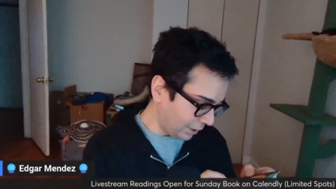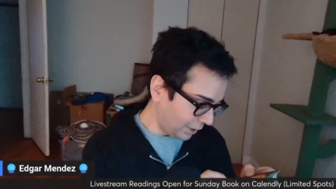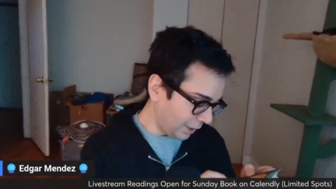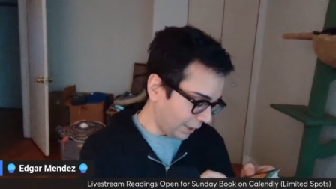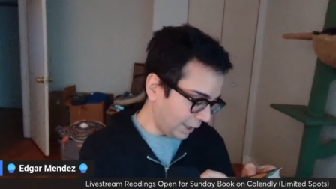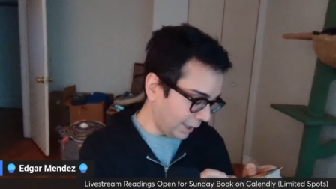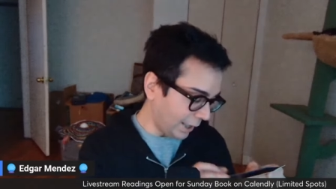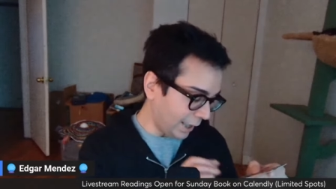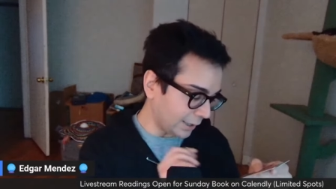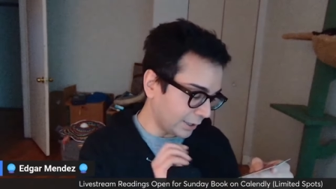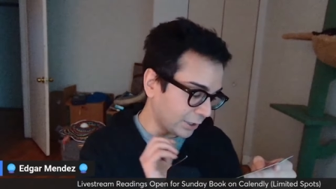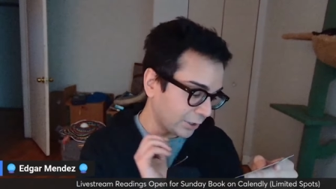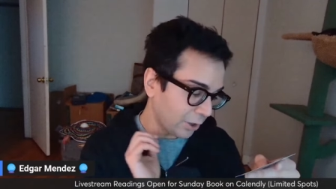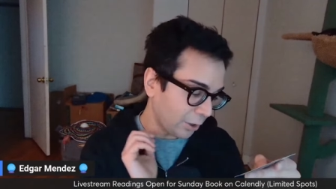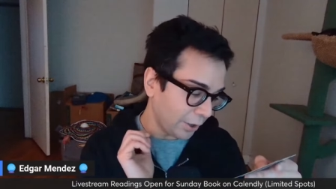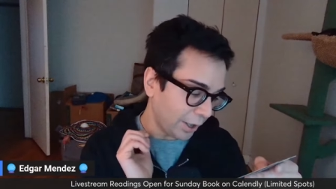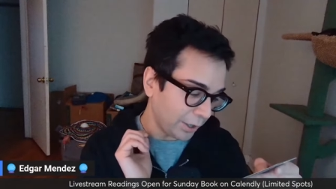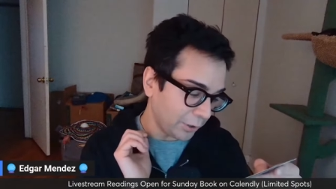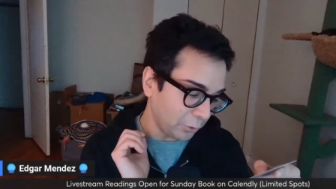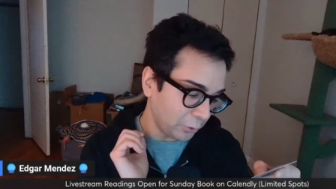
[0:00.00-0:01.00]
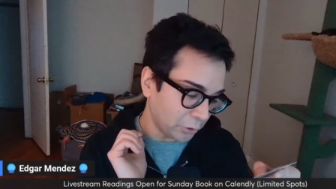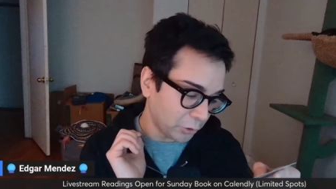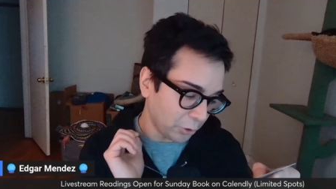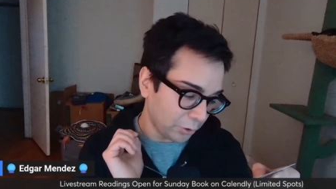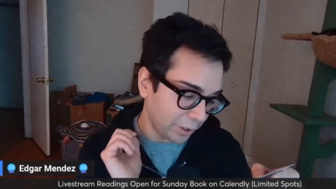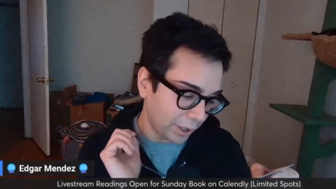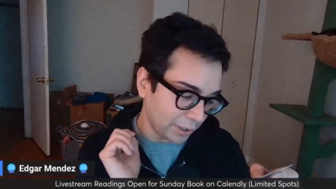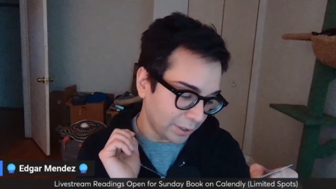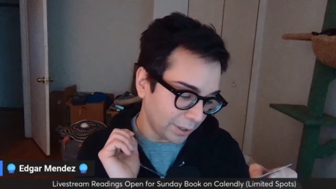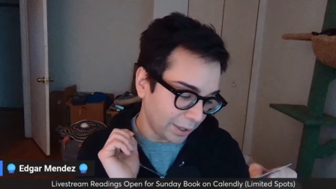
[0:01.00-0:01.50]
it has start a new
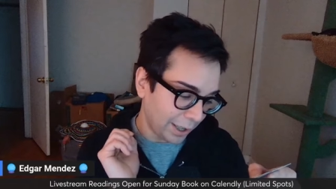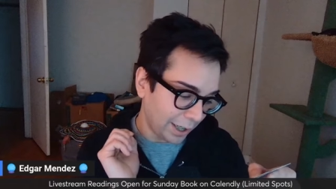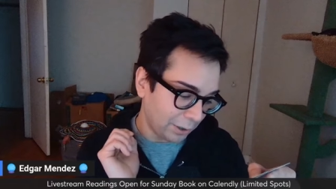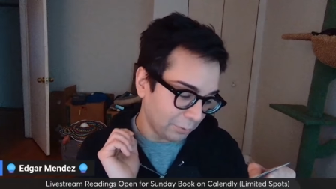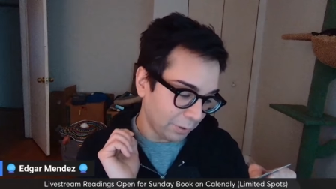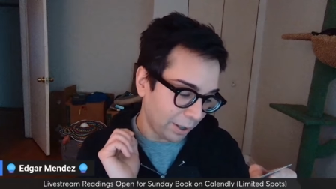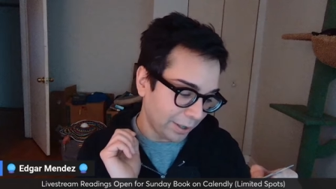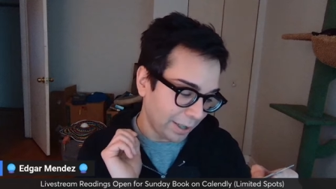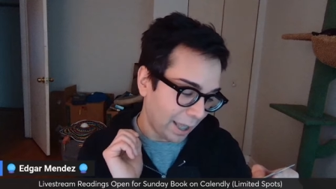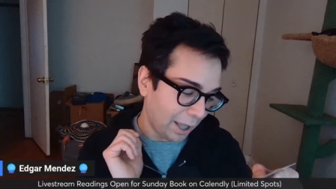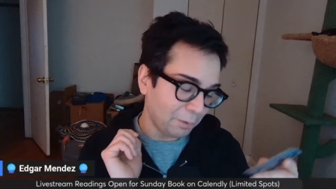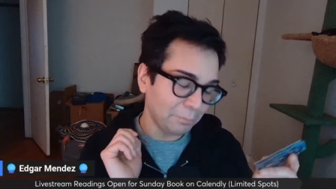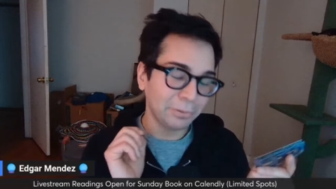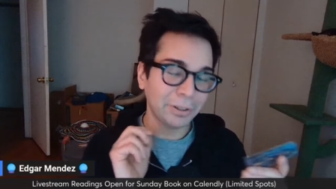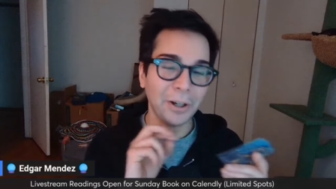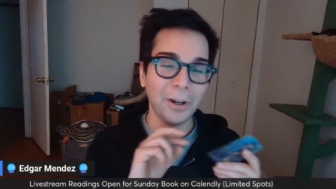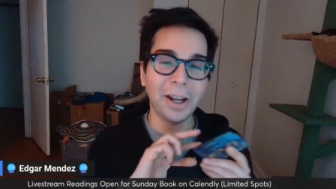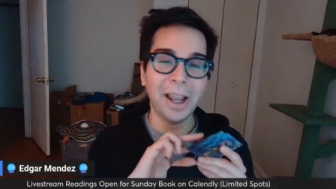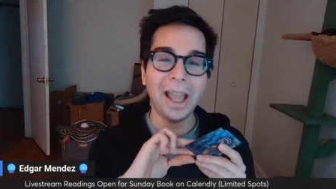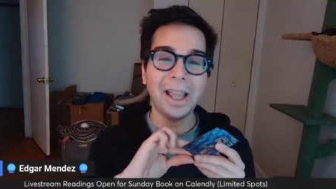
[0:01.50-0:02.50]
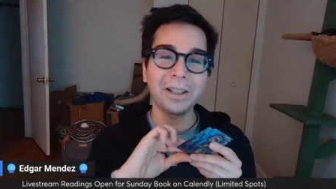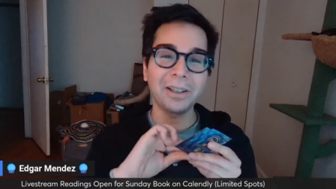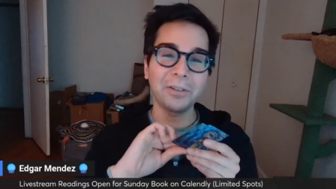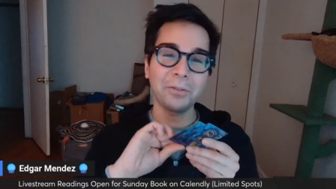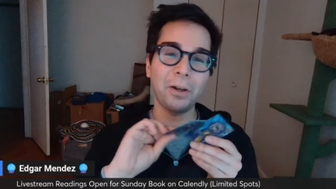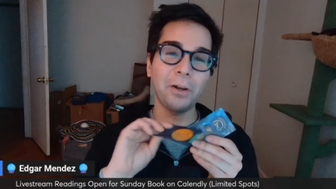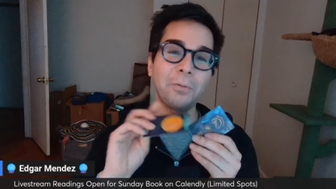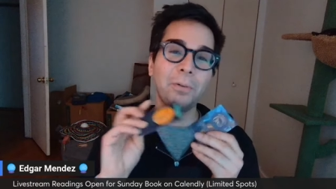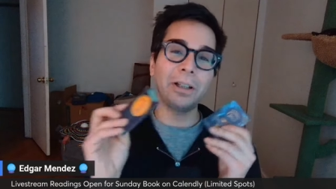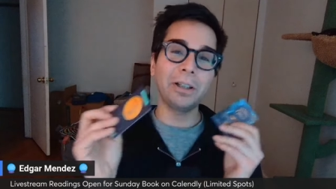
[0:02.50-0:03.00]
journey today right now i'm sorry i,
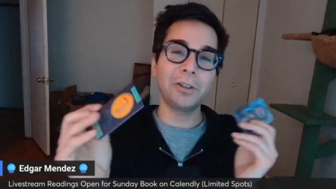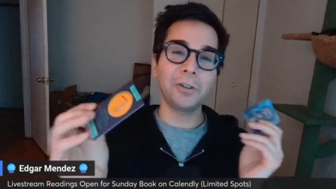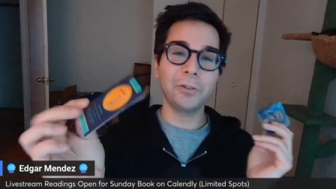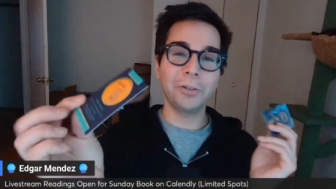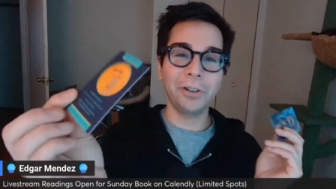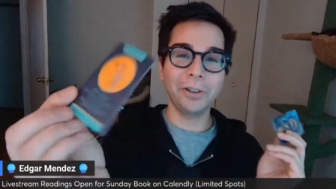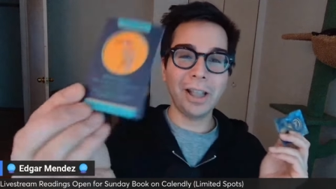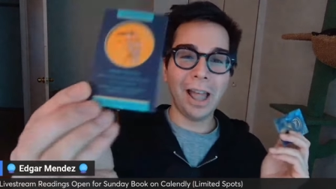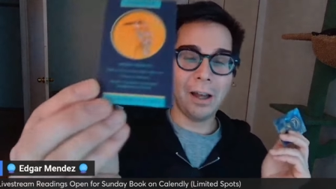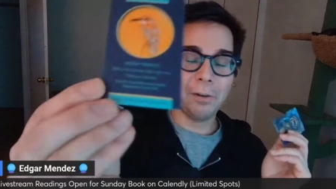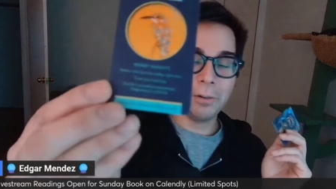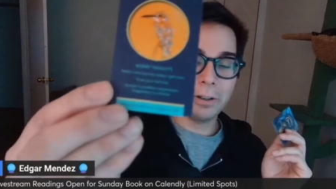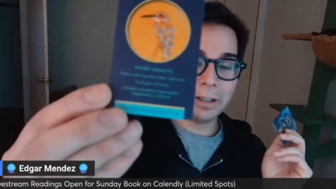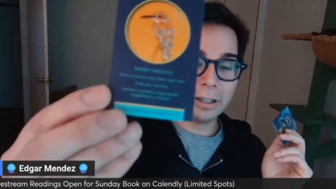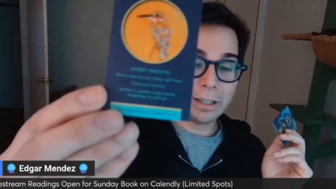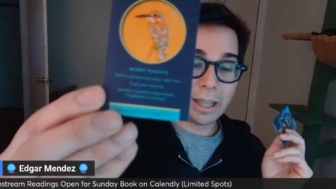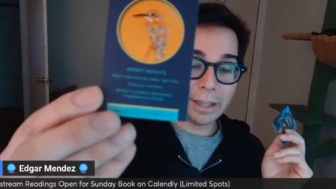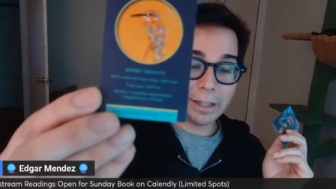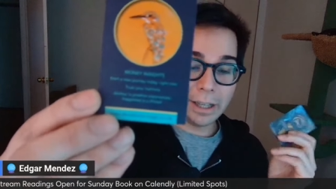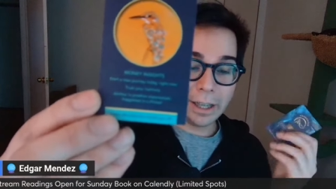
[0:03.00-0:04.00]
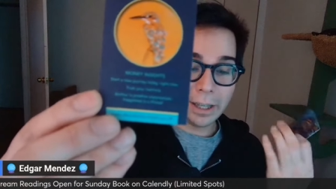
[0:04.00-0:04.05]
I want to show you that one because i think